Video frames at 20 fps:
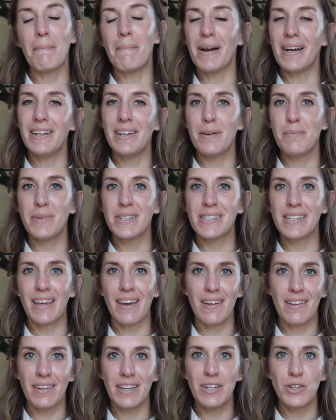My name is
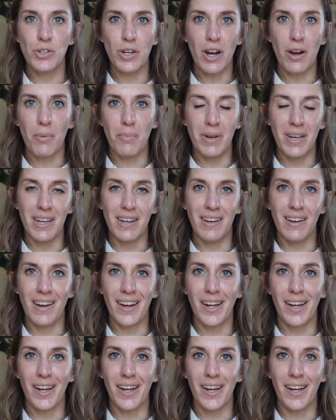Kelly Troutman.